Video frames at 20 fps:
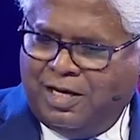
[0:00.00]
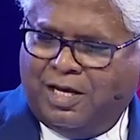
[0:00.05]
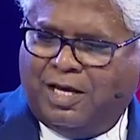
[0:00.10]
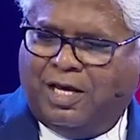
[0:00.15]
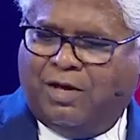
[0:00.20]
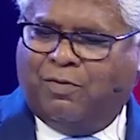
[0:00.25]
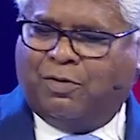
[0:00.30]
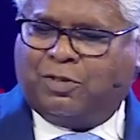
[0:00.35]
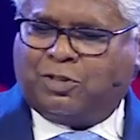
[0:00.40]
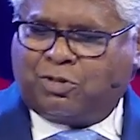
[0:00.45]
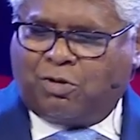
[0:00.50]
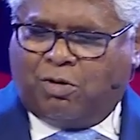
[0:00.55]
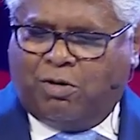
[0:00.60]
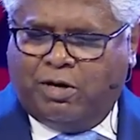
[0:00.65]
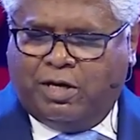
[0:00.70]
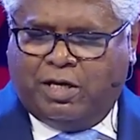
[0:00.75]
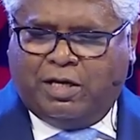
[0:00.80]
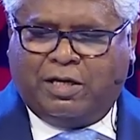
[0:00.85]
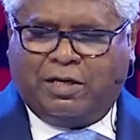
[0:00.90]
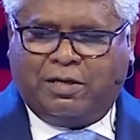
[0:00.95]
He was
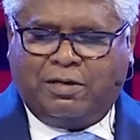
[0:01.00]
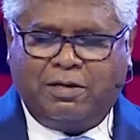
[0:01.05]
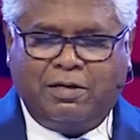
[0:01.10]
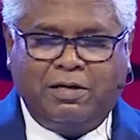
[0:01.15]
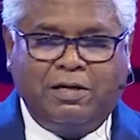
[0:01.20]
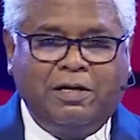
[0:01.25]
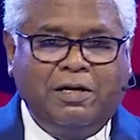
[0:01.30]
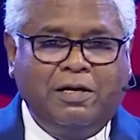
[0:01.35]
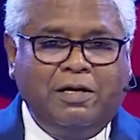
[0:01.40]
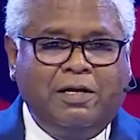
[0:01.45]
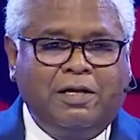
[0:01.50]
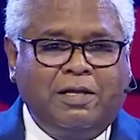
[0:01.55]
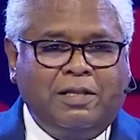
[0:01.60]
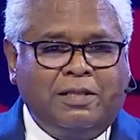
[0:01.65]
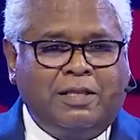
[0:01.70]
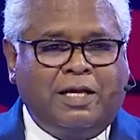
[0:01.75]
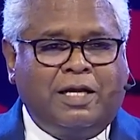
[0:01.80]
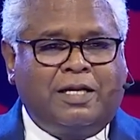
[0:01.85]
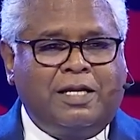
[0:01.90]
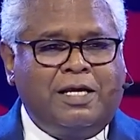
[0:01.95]
showing
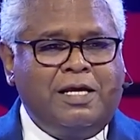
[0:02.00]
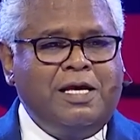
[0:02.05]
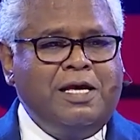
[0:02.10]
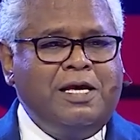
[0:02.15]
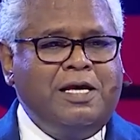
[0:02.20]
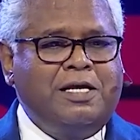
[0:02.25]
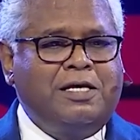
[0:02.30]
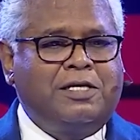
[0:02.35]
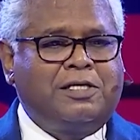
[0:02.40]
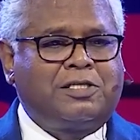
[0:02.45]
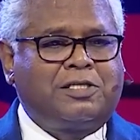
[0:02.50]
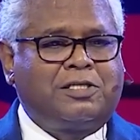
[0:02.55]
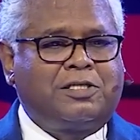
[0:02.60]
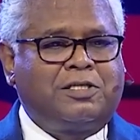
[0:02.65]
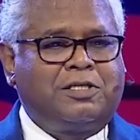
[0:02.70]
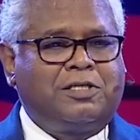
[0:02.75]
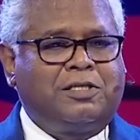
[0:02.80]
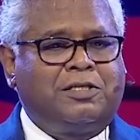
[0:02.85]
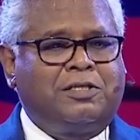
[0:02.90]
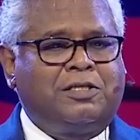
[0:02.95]
that he
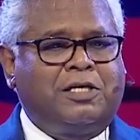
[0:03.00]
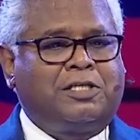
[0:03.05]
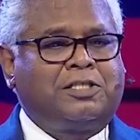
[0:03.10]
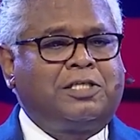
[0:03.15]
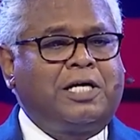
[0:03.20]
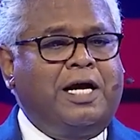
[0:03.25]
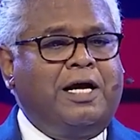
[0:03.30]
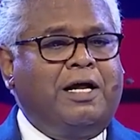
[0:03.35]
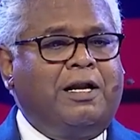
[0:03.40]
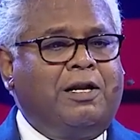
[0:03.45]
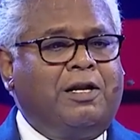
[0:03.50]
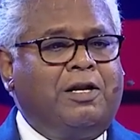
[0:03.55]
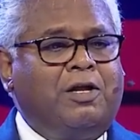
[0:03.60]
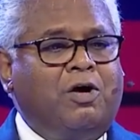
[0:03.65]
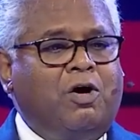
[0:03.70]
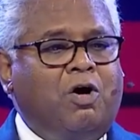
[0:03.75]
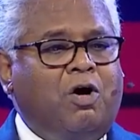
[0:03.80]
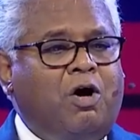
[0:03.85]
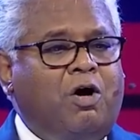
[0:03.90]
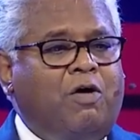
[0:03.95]
is the
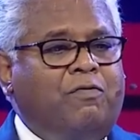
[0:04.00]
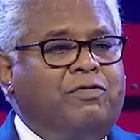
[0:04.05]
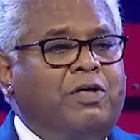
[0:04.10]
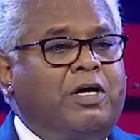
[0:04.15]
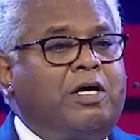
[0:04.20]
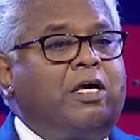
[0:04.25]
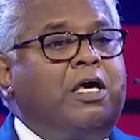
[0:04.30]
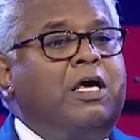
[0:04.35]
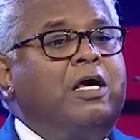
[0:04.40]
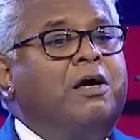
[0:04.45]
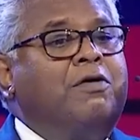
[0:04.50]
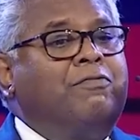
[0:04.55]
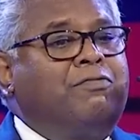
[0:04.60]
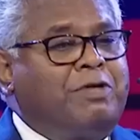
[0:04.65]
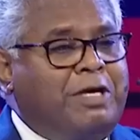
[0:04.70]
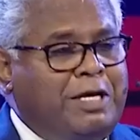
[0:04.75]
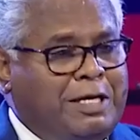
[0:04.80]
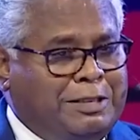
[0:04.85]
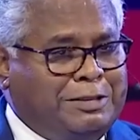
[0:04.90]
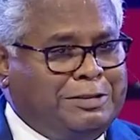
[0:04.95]
child of the King of
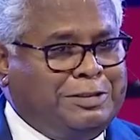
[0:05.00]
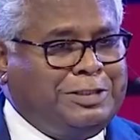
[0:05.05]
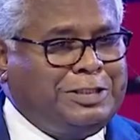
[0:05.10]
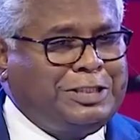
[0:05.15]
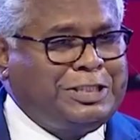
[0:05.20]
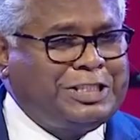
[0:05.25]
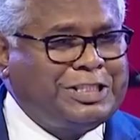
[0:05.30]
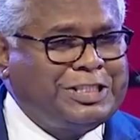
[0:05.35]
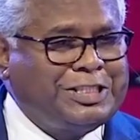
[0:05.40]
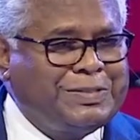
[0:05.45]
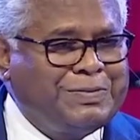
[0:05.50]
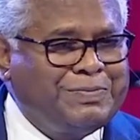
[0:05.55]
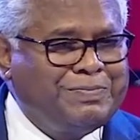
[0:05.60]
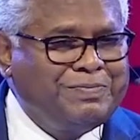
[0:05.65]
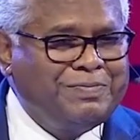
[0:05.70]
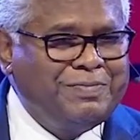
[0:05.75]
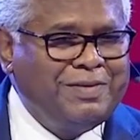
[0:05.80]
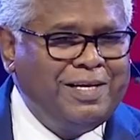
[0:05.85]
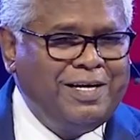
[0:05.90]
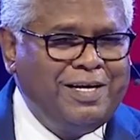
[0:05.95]
Kings.
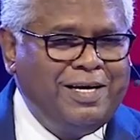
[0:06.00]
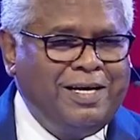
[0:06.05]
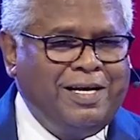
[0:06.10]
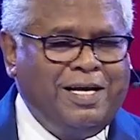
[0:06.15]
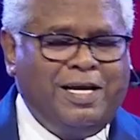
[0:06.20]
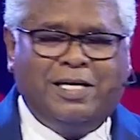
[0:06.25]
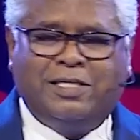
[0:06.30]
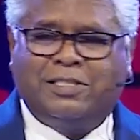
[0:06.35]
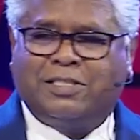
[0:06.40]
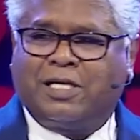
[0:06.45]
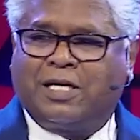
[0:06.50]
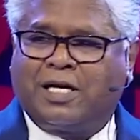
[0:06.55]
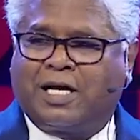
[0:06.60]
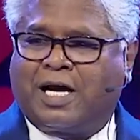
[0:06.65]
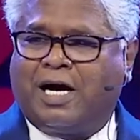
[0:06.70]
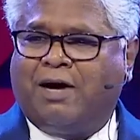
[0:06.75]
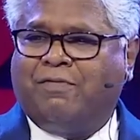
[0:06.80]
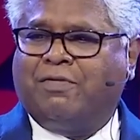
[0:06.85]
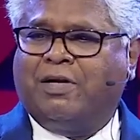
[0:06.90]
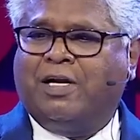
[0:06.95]
He is in
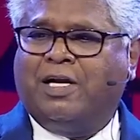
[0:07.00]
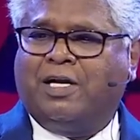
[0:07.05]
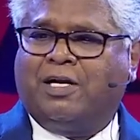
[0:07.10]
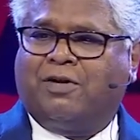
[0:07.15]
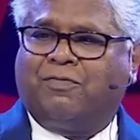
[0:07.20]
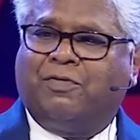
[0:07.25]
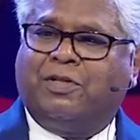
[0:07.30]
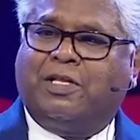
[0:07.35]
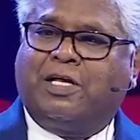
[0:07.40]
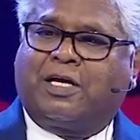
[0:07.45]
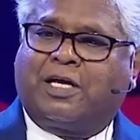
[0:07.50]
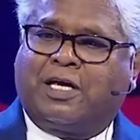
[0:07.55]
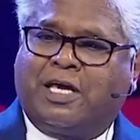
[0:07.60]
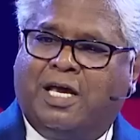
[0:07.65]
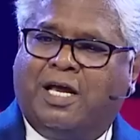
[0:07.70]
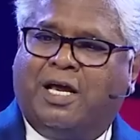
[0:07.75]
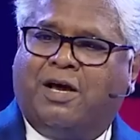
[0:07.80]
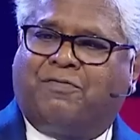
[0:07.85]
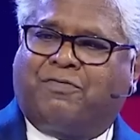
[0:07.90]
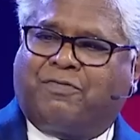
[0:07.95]
covenant with the
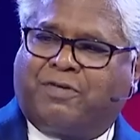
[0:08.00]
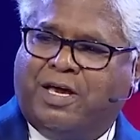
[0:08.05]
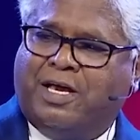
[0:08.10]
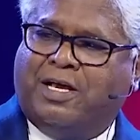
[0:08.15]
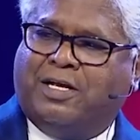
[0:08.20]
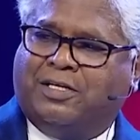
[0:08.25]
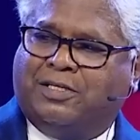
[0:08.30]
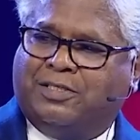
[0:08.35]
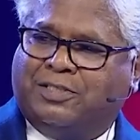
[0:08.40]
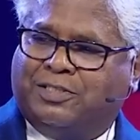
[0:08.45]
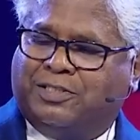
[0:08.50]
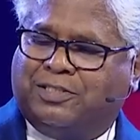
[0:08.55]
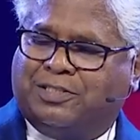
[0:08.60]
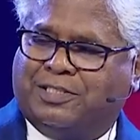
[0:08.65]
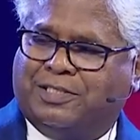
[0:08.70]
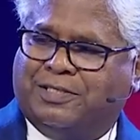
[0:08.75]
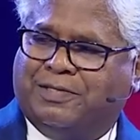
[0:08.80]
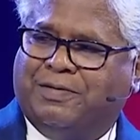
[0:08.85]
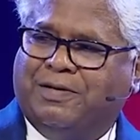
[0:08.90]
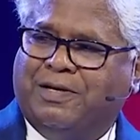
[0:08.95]
King of
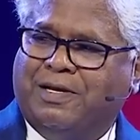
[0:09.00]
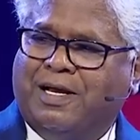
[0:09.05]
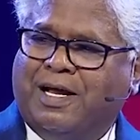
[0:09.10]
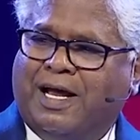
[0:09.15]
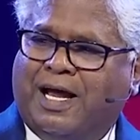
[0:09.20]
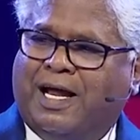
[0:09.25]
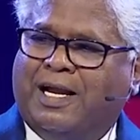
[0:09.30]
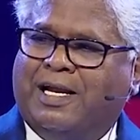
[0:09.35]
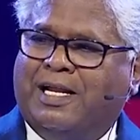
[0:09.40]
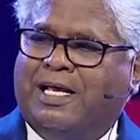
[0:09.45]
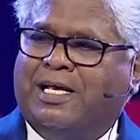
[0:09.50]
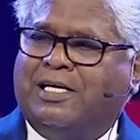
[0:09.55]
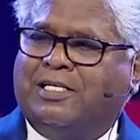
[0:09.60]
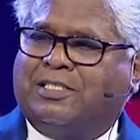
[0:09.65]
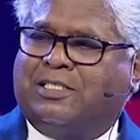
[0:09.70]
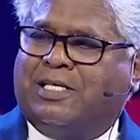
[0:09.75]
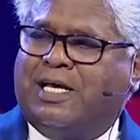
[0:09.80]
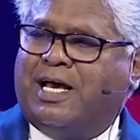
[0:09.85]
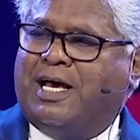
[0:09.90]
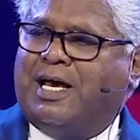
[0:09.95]
Kings, and he
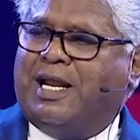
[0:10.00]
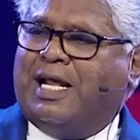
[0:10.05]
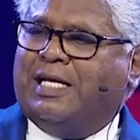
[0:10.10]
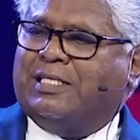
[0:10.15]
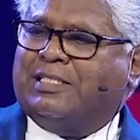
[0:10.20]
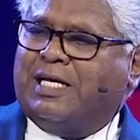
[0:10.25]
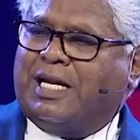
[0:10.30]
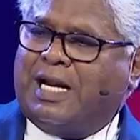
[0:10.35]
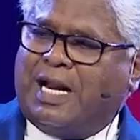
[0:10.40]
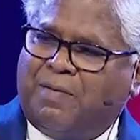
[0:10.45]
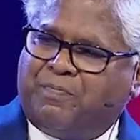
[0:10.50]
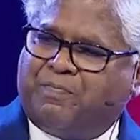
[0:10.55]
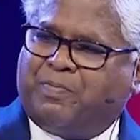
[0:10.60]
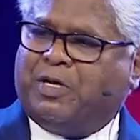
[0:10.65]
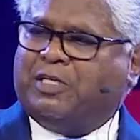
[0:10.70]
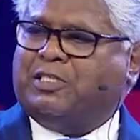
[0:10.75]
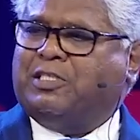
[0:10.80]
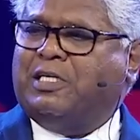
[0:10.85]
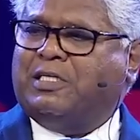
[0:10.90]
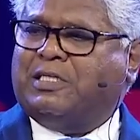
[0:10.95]
is there as a
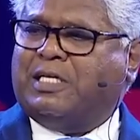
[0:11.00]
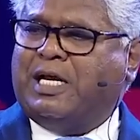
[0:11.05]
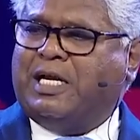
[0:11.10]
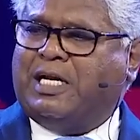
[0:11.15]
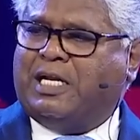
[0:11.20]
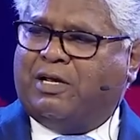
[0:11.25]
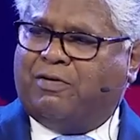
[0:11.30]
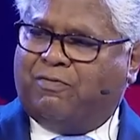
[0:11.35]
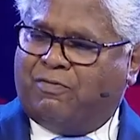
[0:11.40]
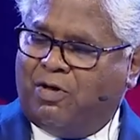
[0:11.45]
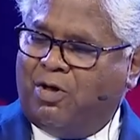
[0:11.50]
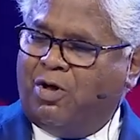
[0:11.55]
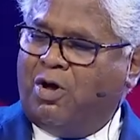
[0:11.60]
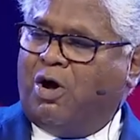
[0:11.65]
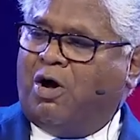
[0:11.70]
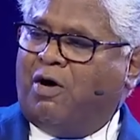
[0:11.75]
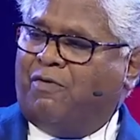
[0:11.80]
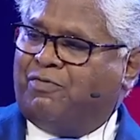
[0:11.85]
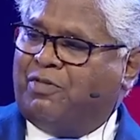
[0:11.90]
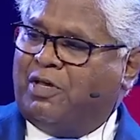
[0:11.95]
representative
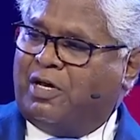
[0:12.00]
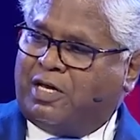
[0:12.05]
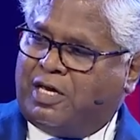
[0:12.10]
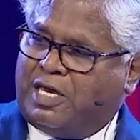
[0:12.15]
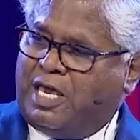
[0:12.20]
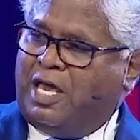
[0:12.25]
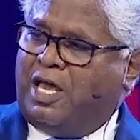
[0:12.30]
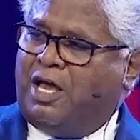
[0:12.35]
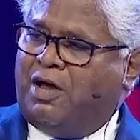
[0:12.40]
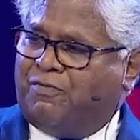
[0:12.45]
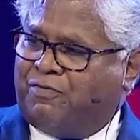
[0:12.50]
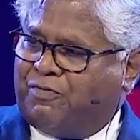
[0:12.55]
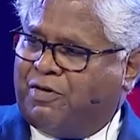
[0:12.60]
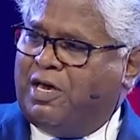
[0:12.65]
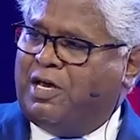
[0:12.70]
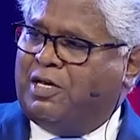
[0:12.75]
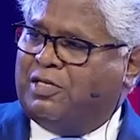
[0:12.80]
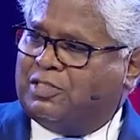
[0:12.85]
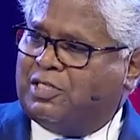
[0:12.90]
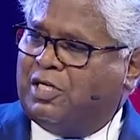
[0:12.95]
of the King of
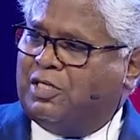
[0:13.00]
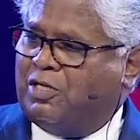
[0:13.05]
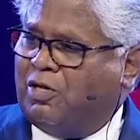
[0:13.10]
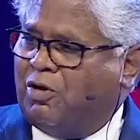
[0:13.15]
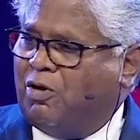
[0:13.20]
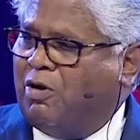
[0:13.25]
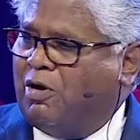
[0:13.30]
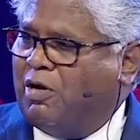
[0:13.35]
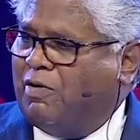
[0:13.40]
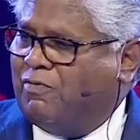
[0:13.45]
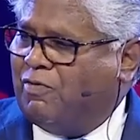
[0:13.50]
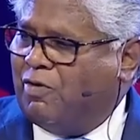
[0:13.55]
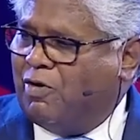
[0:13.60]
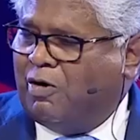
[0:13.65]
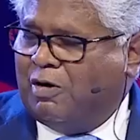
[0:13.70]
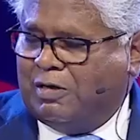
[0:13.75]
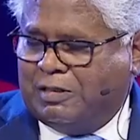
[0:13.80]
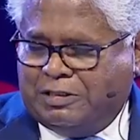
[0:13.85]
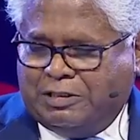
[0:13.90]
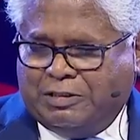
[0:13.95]
Kings and the Lord of
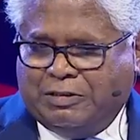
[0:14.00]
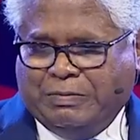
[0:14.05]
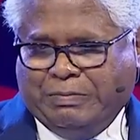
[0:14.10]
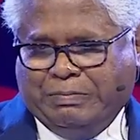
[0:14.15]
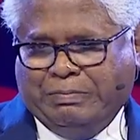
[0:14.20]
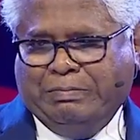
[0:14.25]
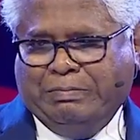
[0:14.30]
Lords.